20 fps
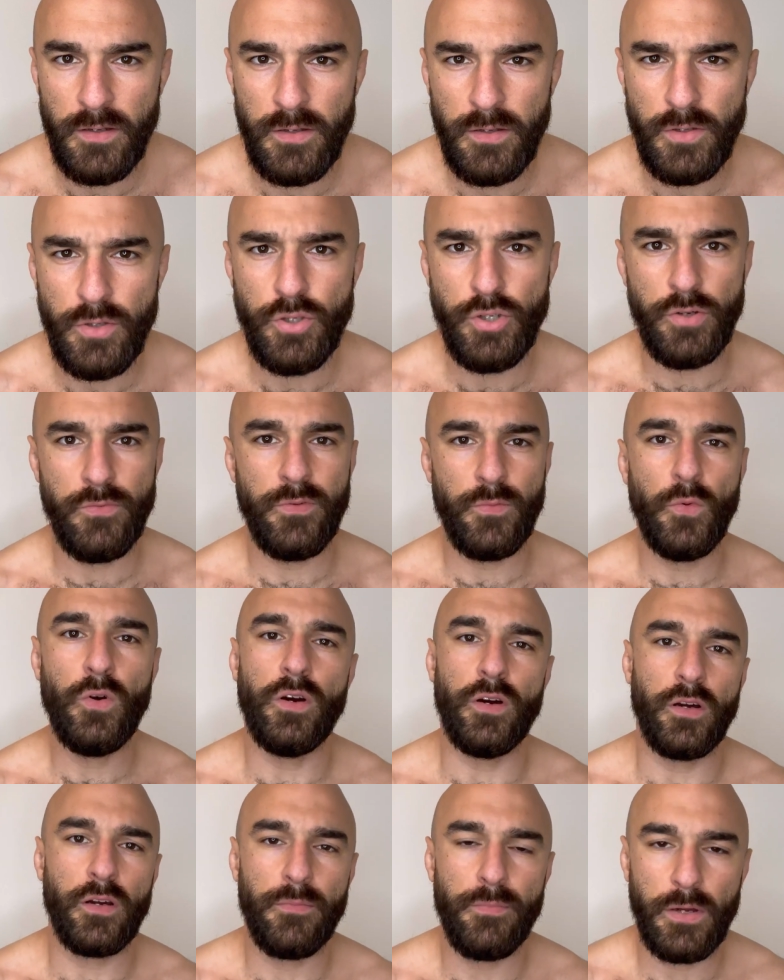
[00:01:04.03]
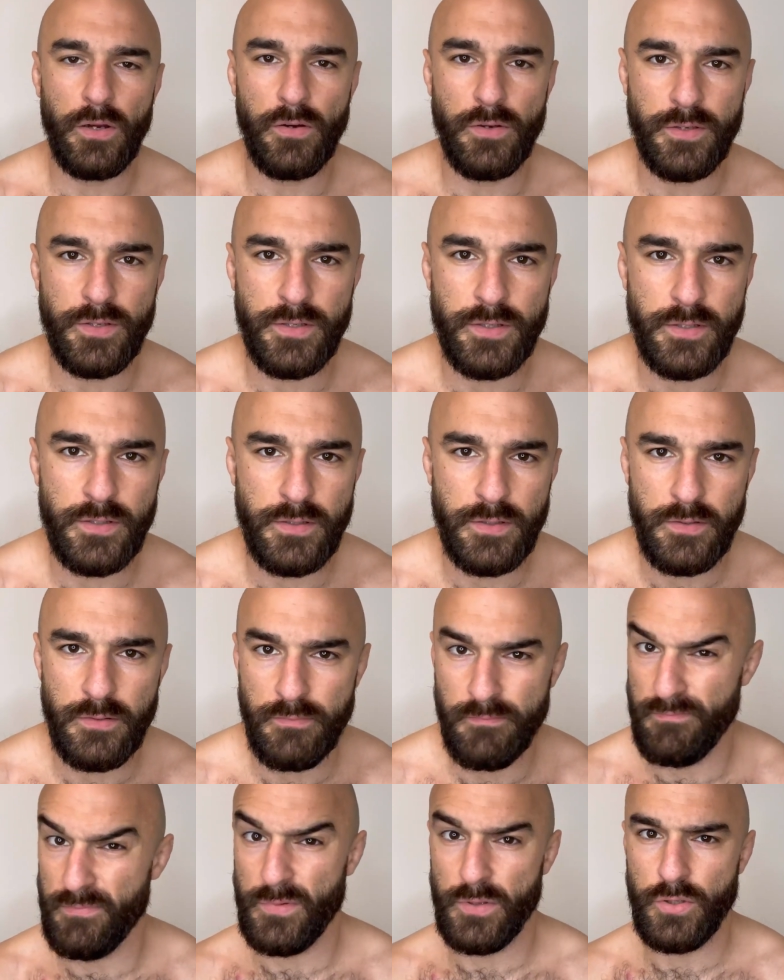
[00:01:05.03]
during work, because
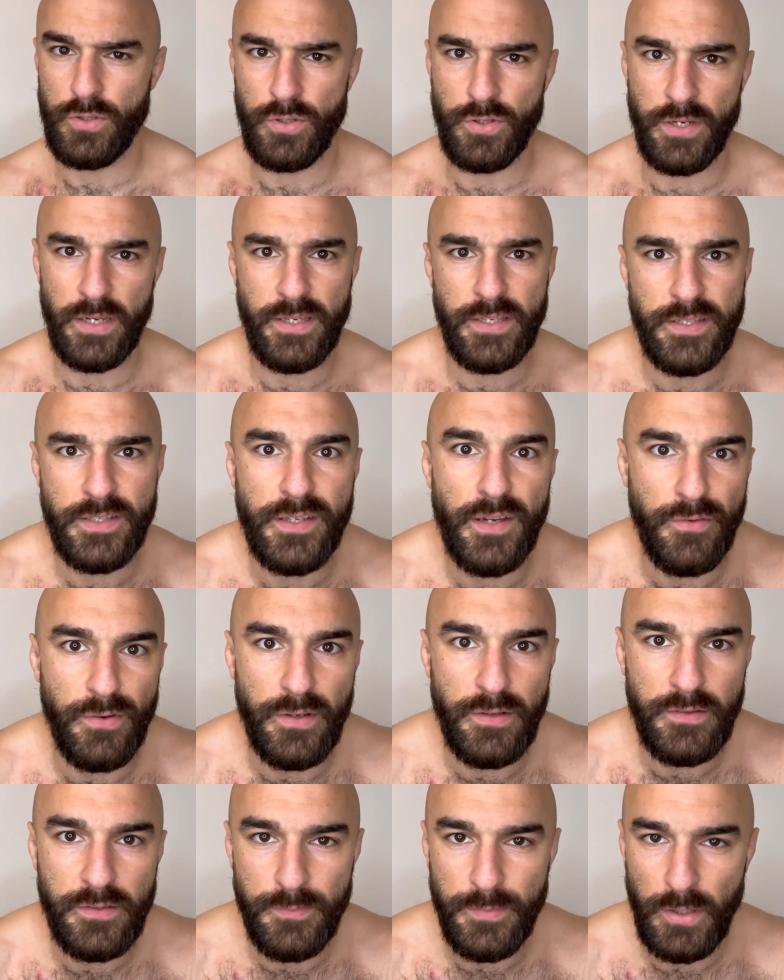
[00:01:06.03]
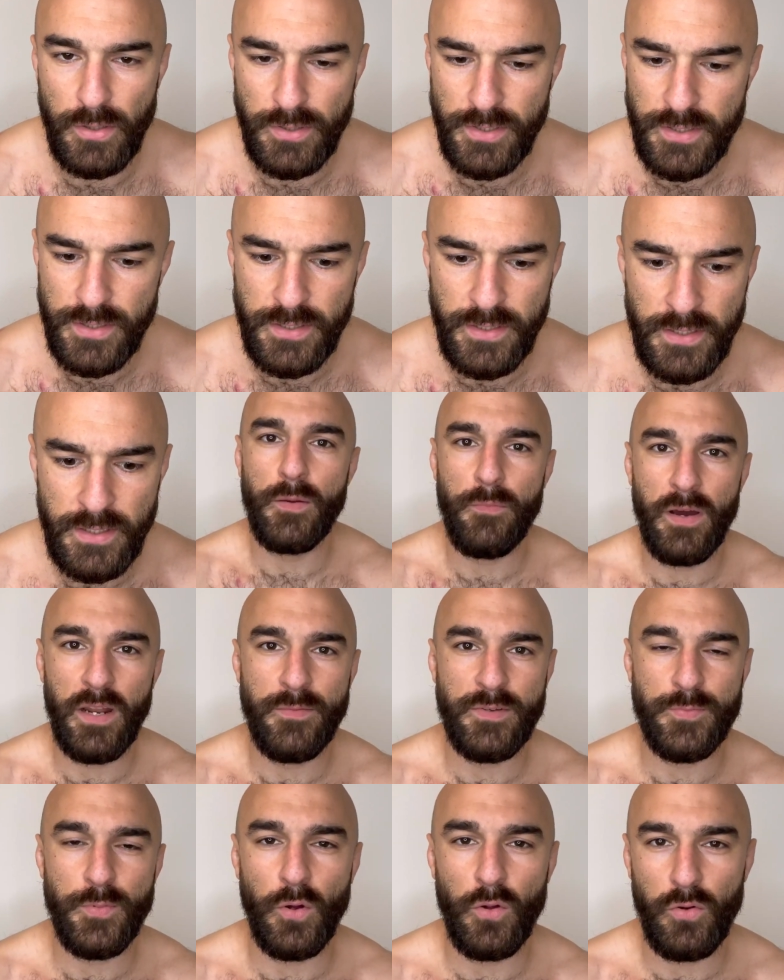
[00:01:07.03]
it's unnecessary, to be honest. My name is
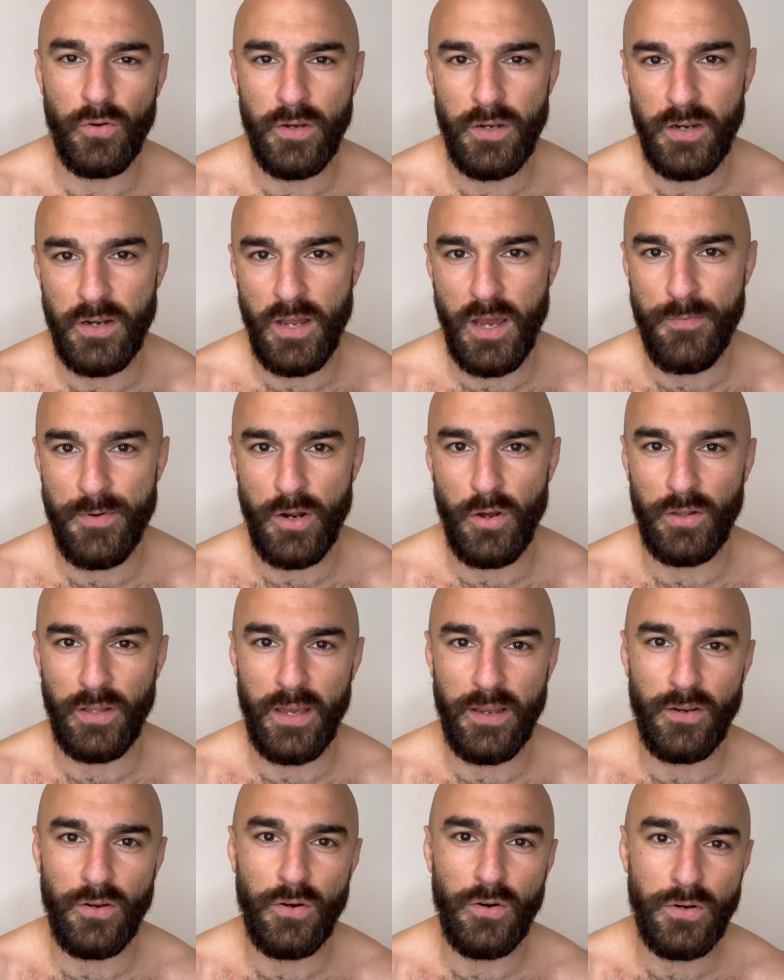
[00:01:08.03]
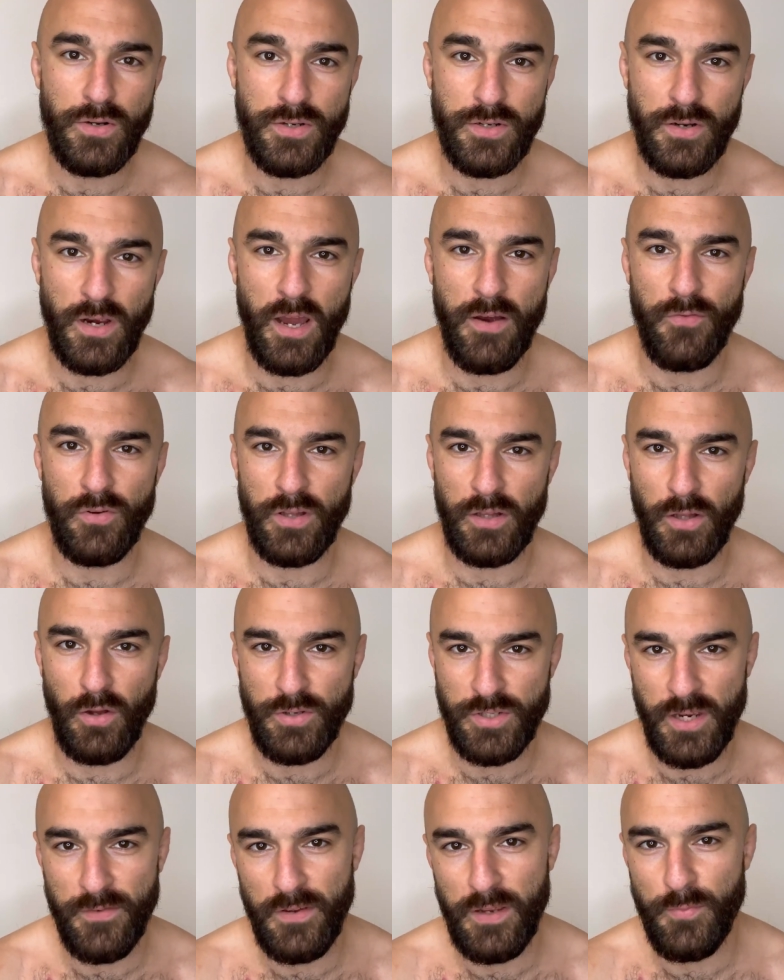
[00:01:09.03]
Paul Green and I'm an online coach. I run the
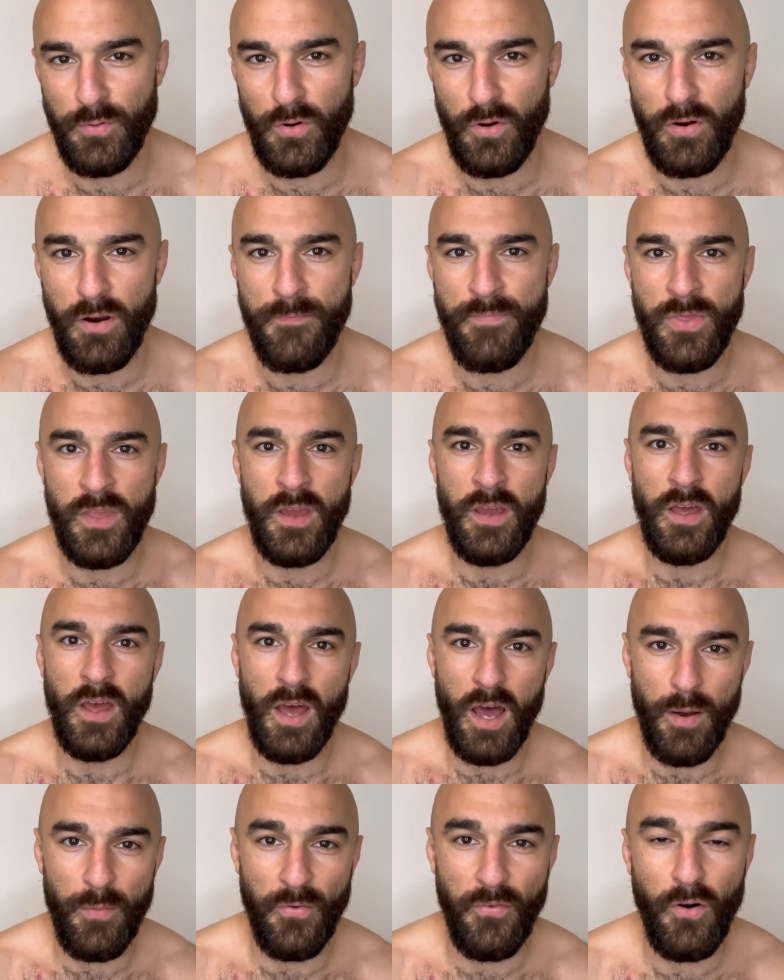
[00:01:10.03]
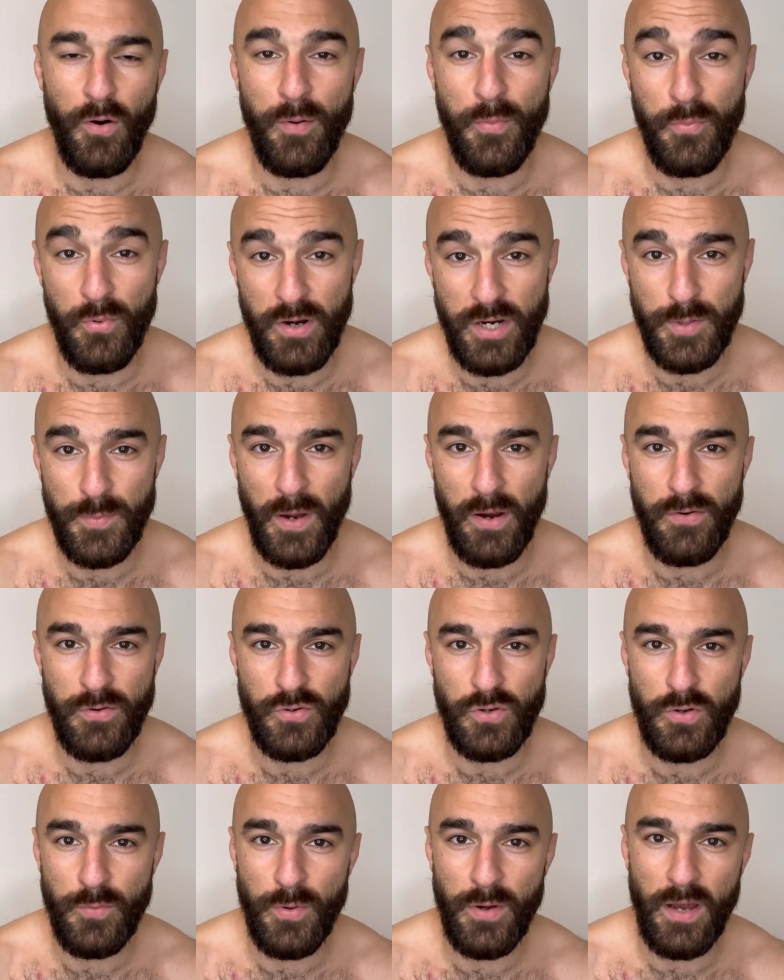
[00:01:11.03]
longevity program. I'm a former British
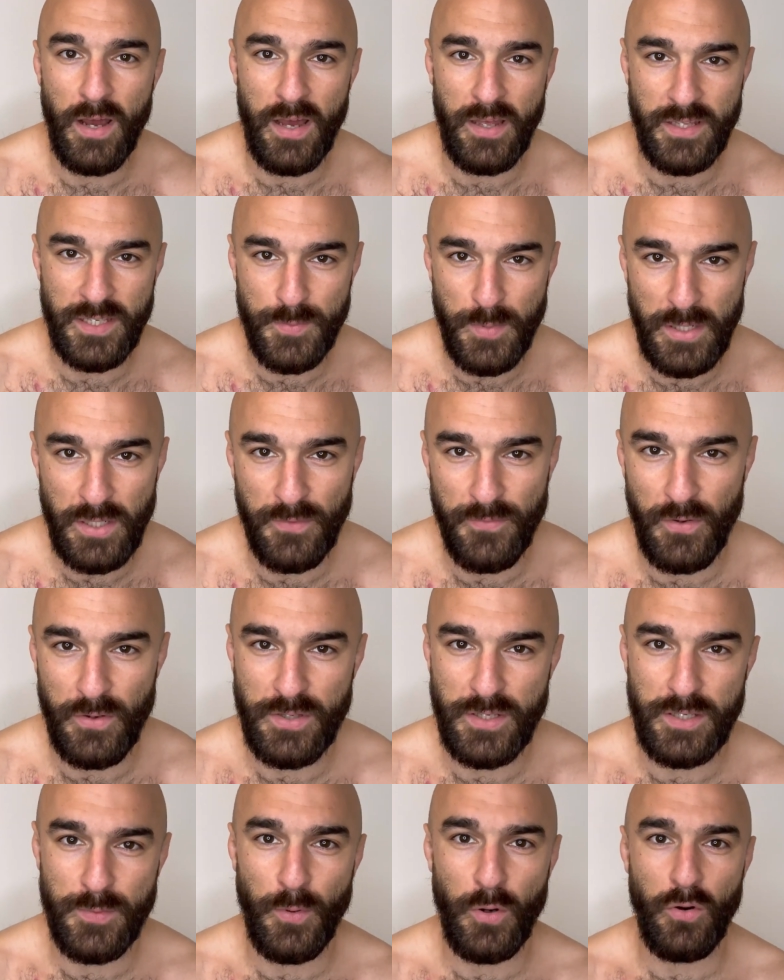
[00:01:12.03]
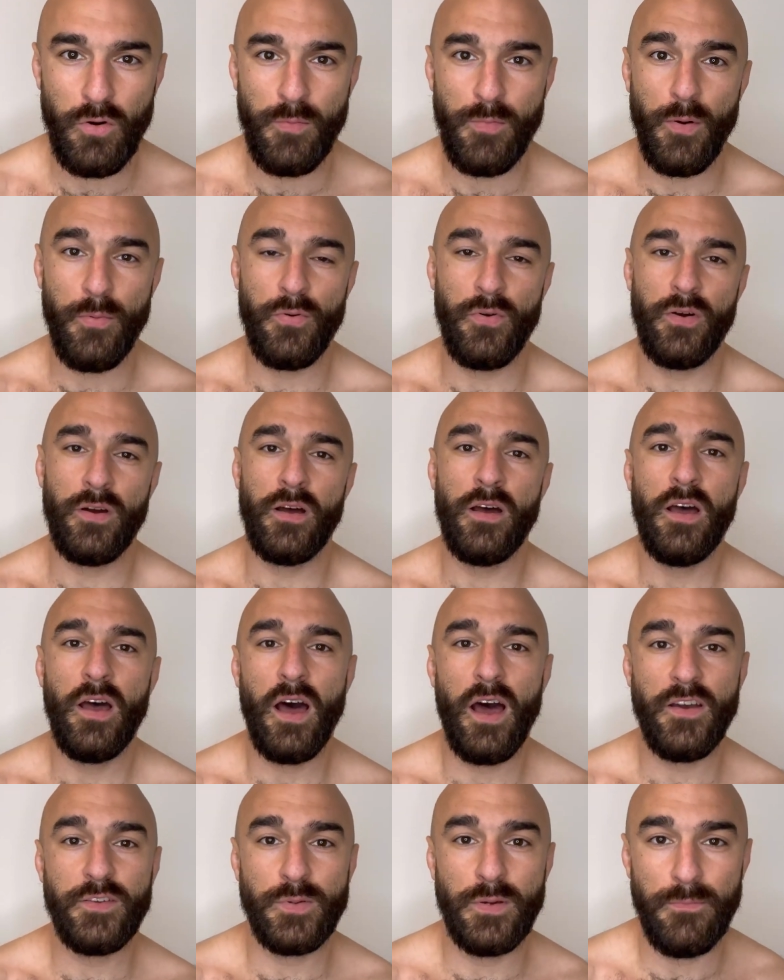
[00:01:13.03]
paratrooper and Special Forces support group operator.
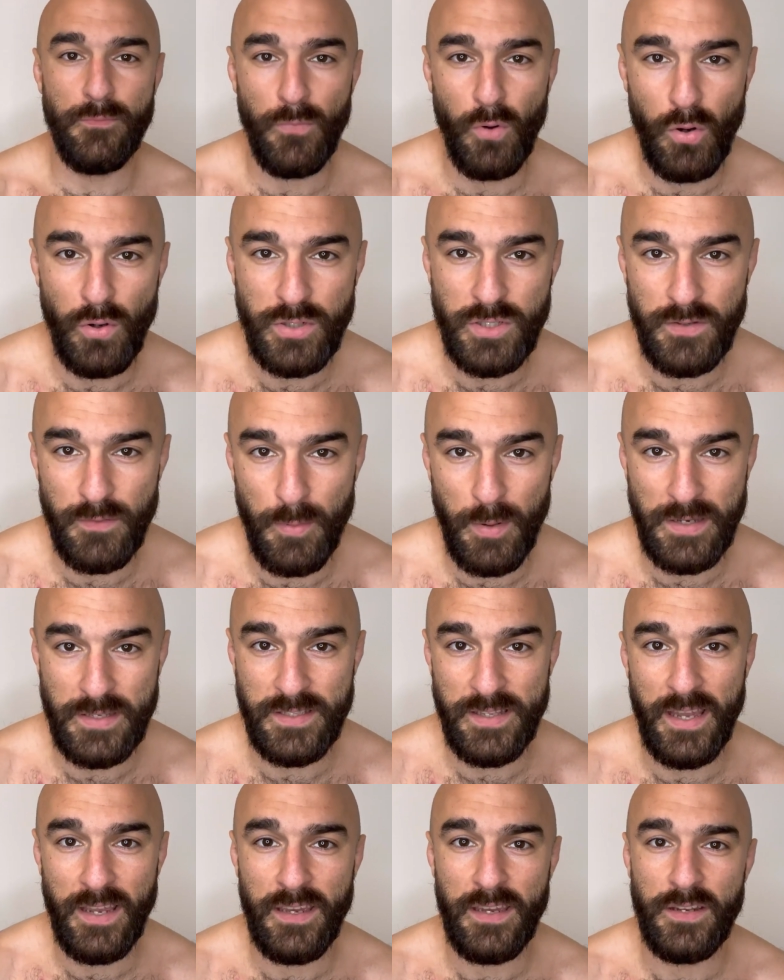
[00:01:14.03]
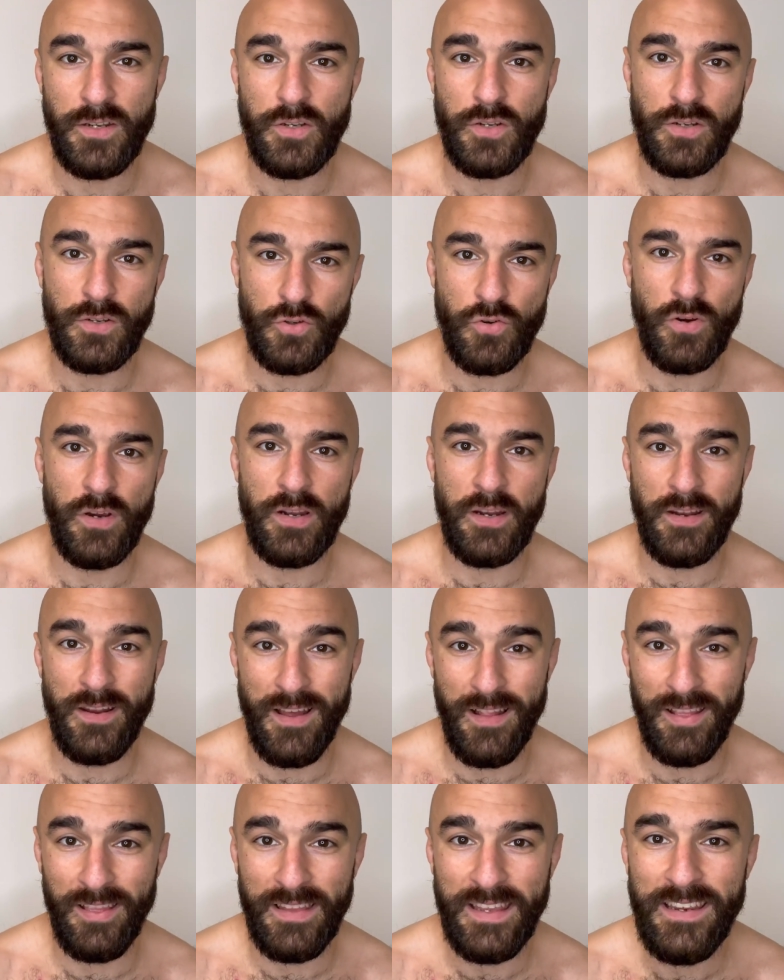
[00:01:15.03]
I've spent most of the past decade training
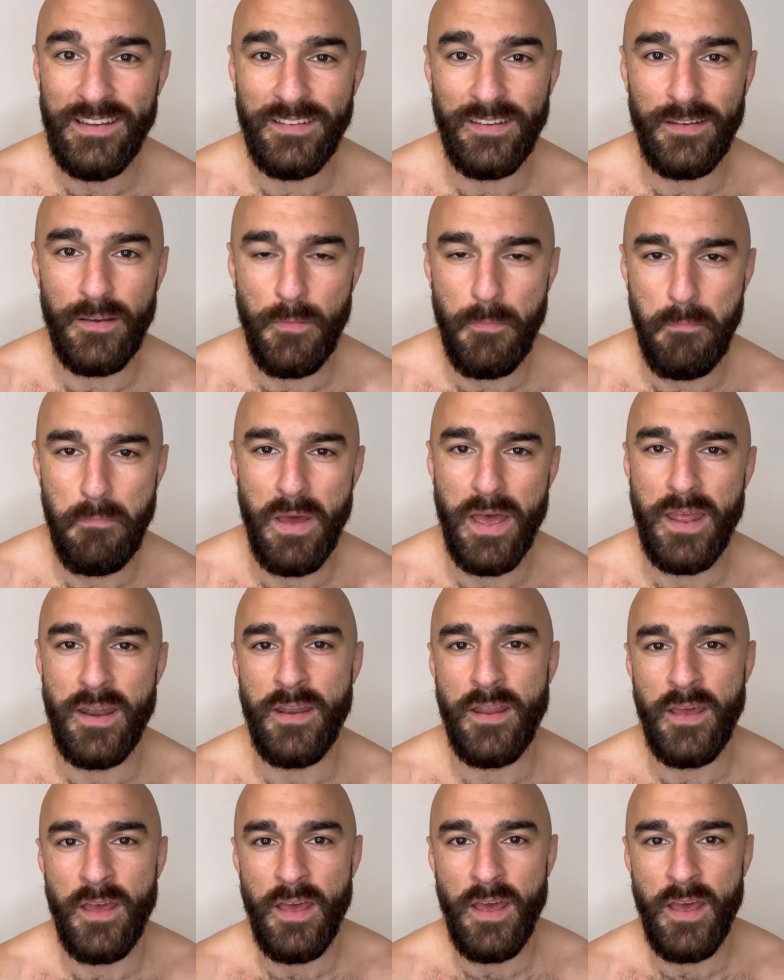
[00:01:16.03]
elite men